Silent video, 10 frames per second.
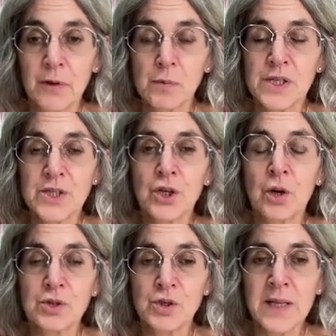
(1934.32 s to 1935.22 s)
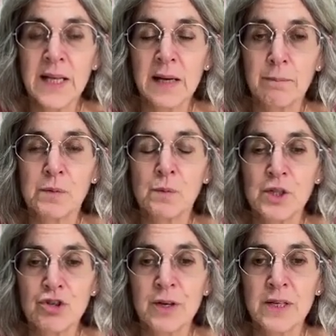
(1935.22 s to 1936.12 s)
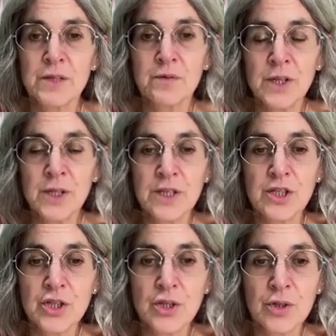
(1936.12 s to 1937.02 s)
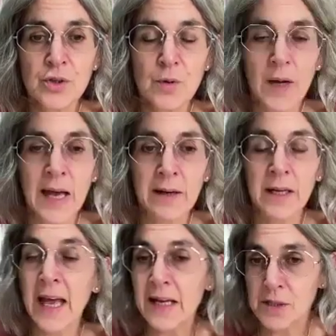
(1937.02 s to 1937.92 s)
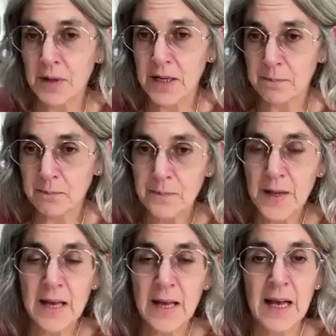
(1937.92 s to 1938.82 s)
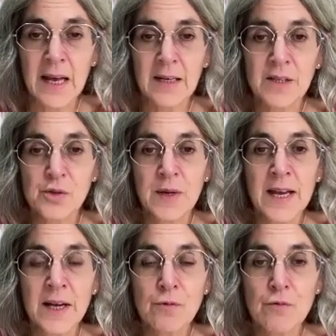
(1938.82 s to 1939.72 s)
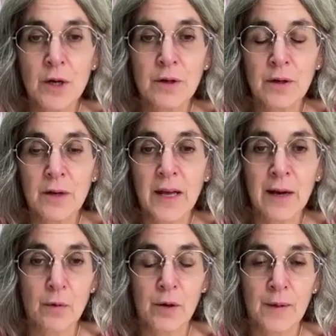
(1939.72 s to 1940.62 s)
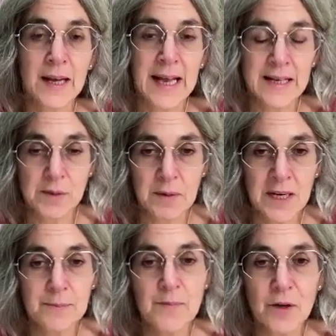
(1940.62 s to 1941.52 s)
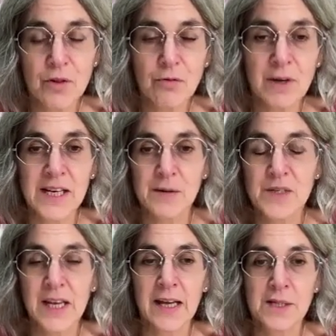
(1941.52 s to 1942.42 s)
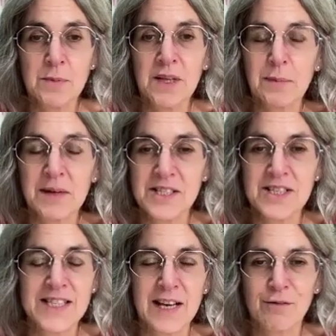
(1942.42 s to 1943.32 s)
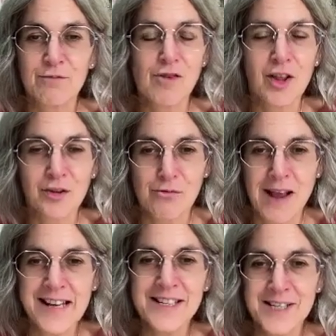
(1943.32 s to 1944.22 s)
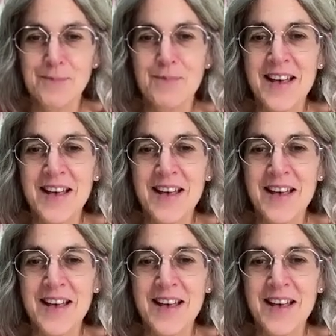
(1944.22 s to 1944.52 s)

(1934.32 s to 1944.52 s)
We stopped doing that, but we transferred it to an academy. And we now run our academy, our Thread House Academy, that makes it sound rather grand.